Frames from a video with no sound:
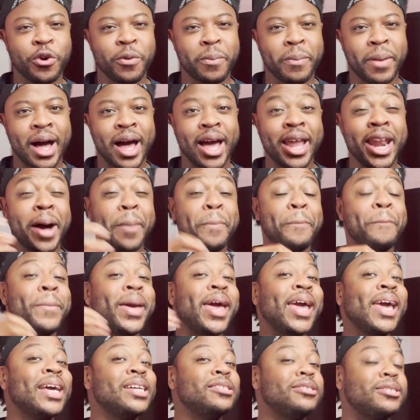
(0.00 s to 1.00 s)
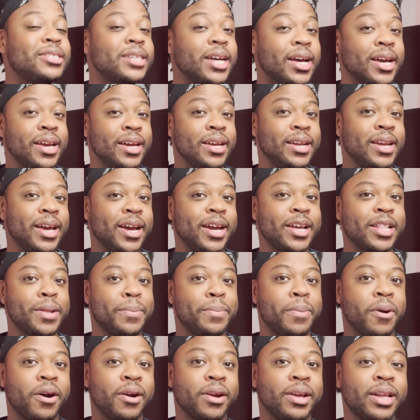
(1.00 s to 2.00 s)
mind? A man sucking dick in the
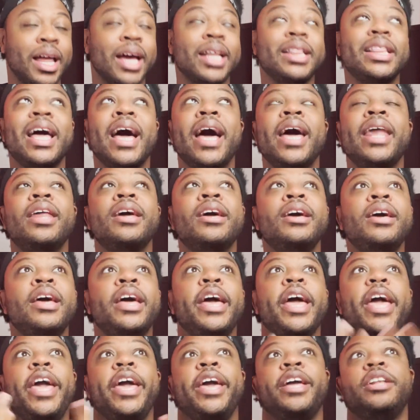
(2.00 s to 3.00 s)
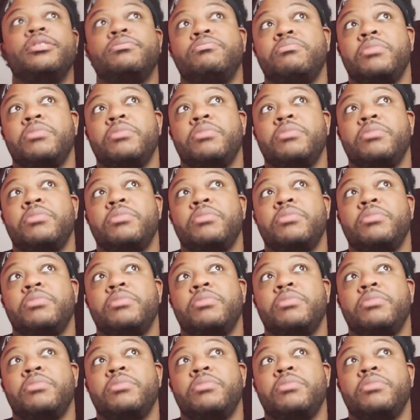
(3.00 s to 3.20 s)
parking lot. That it